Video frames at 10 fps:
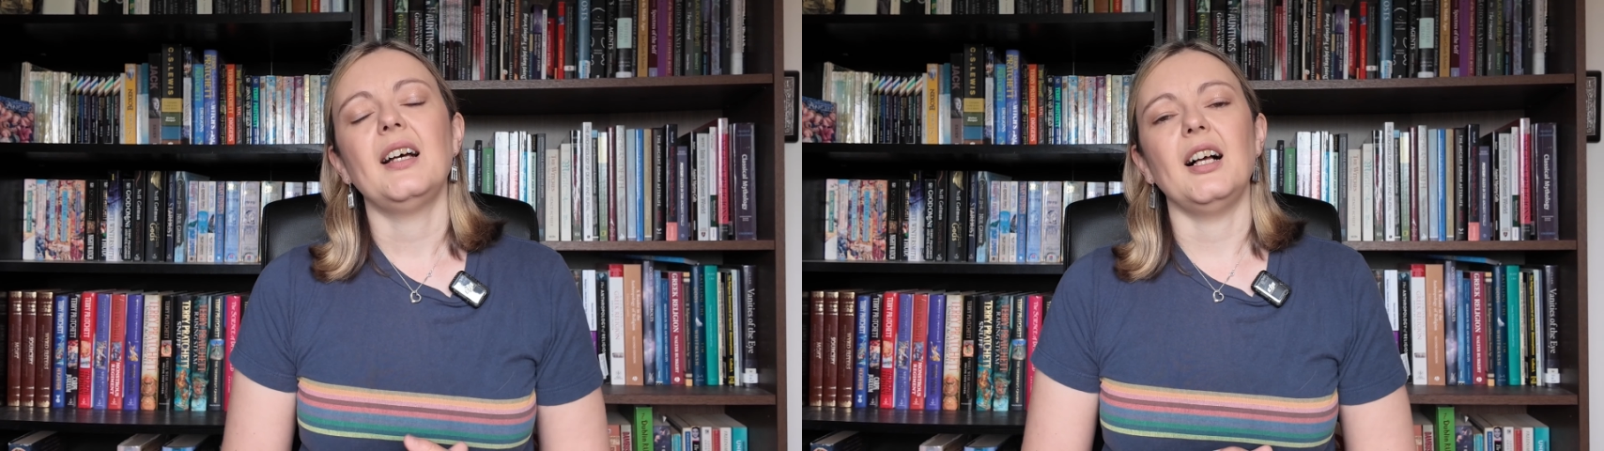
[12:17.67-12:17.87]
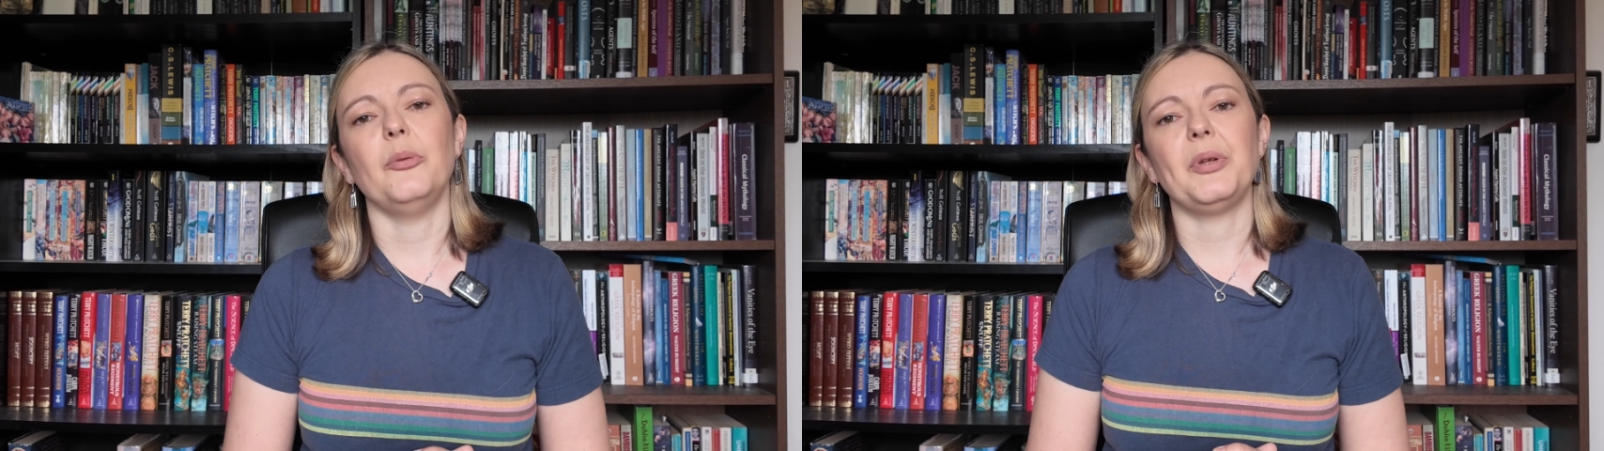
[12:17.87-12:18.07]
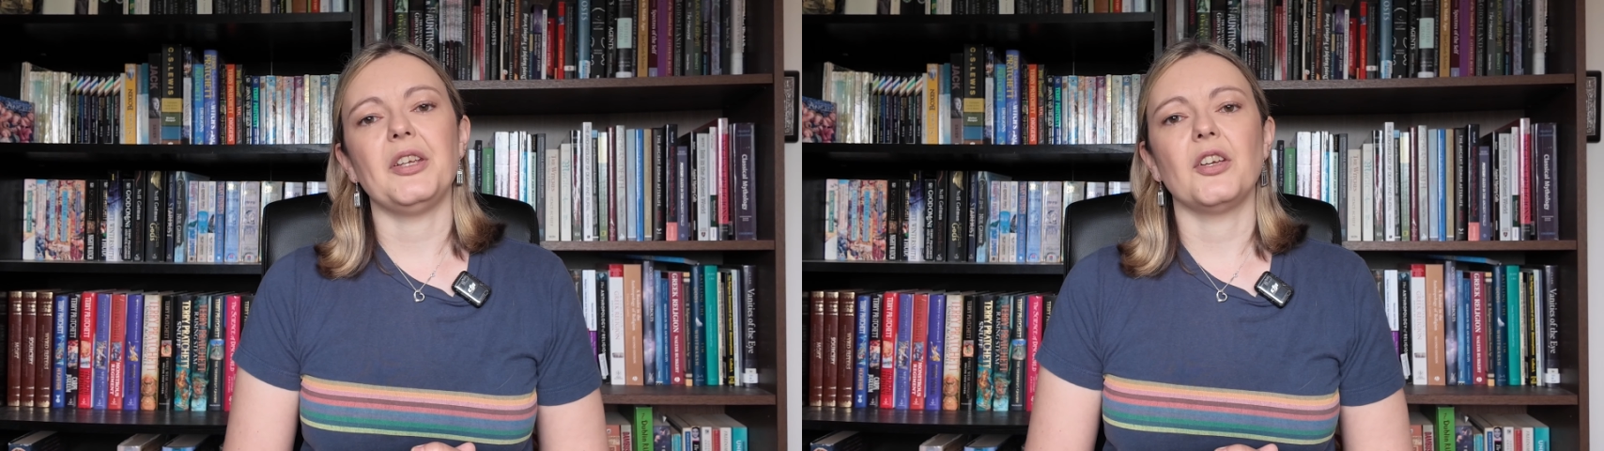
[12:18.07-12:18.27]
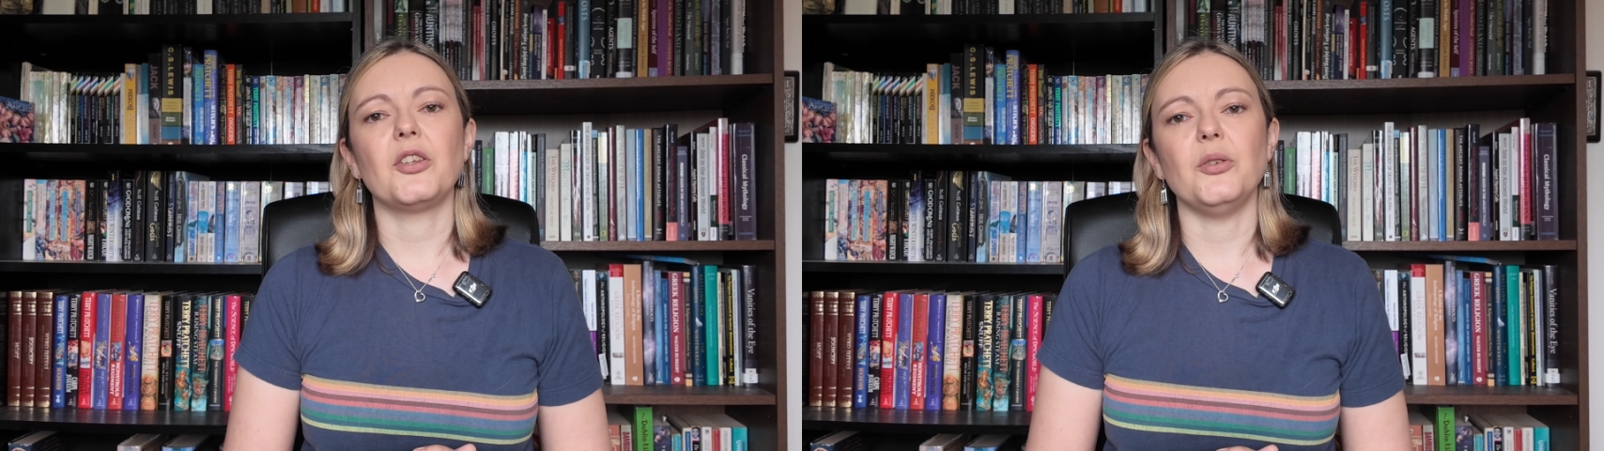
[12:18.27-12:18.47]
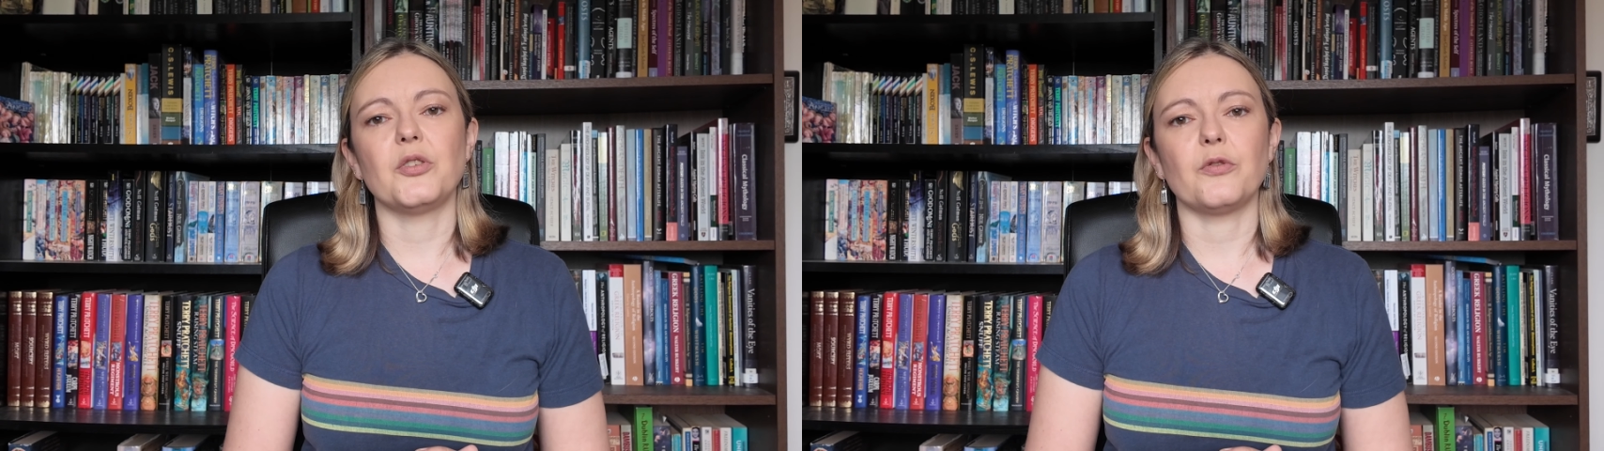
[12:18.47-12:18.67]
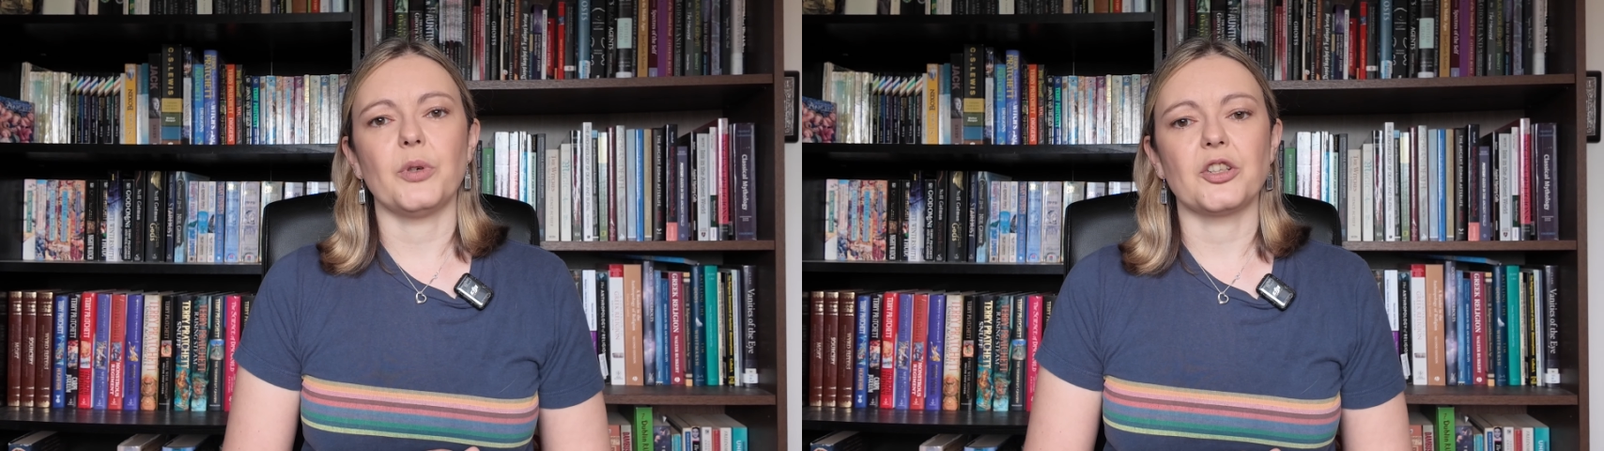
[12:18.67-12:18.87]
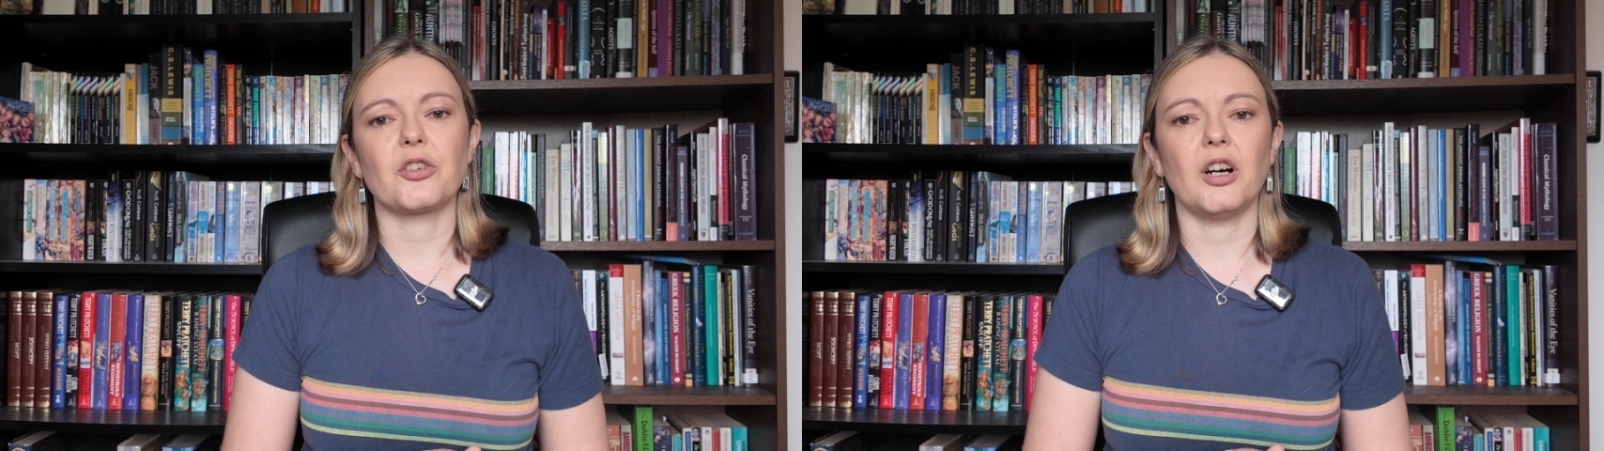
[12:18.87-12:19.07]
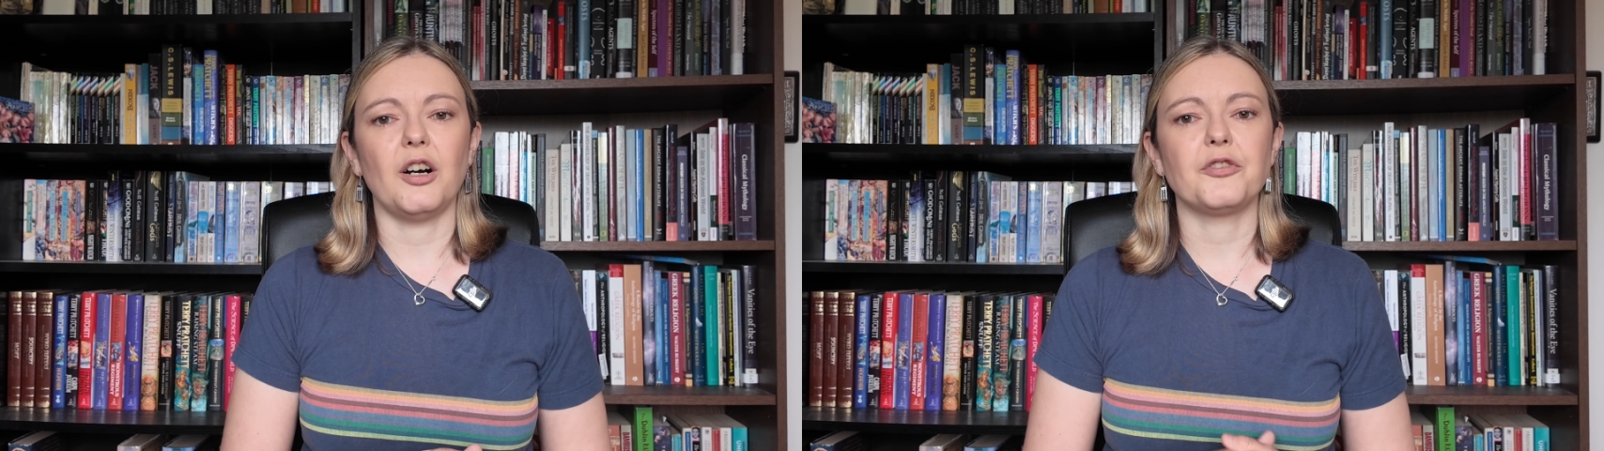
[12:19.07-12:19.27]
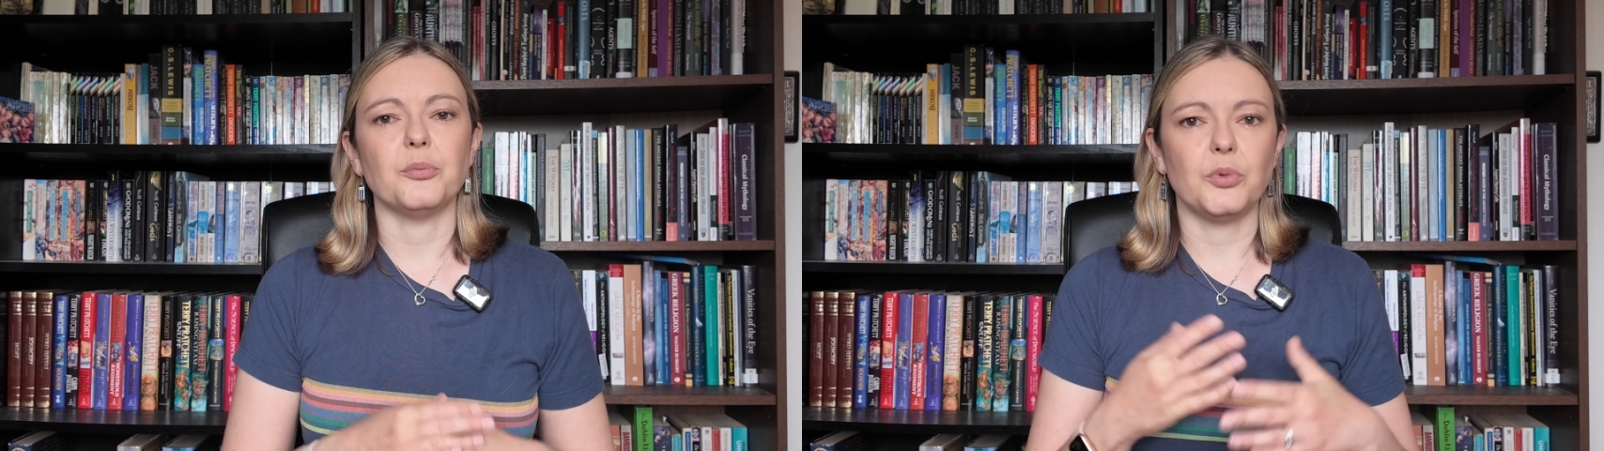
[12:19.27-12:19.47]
uh, being accused of witchcraft